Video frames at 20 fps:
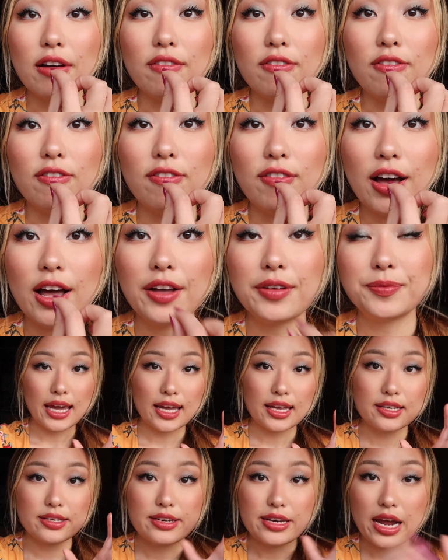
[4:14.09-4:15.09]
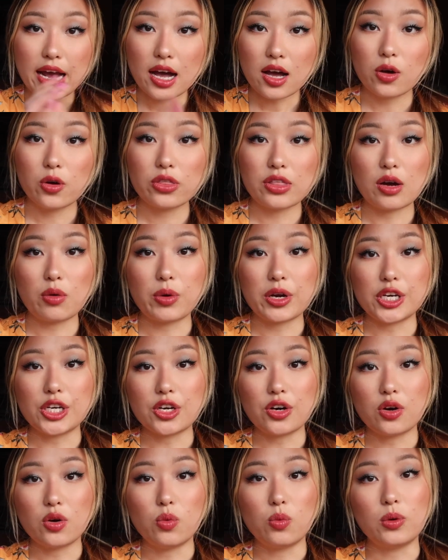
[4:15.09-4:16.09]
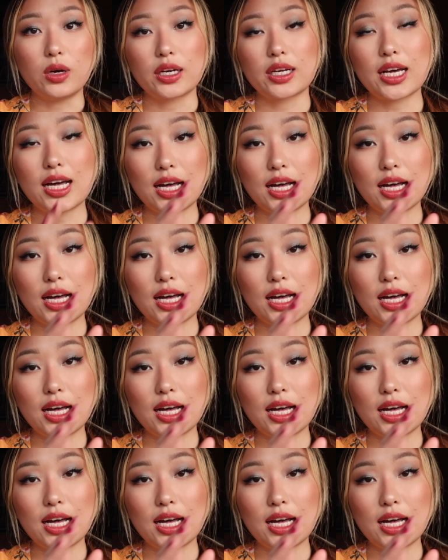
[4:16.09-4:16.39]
V. And now that we know what